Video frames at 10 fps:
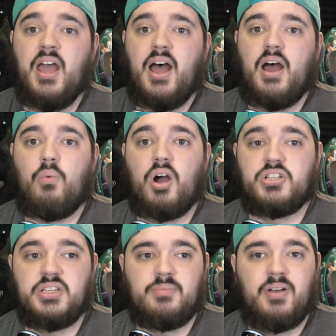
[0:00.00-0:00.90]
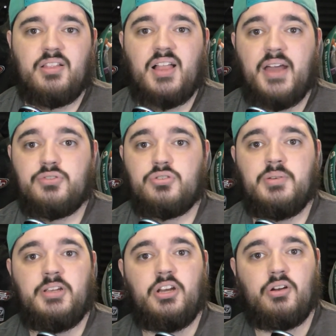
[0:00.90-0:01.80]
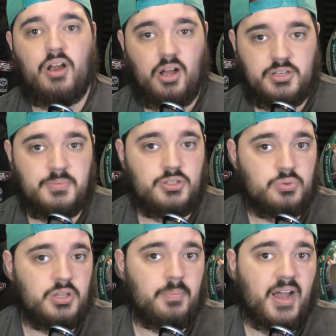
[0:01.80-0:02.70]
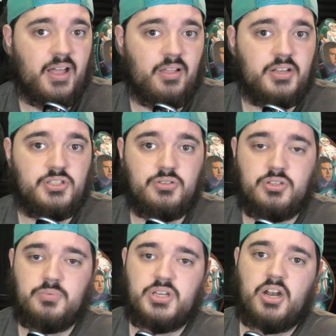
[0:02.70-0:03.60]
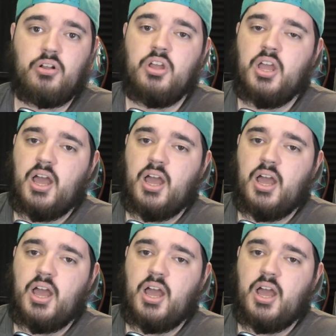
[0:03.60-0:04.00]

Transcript: watching my live stream here on Between the Pylons YouTube channel,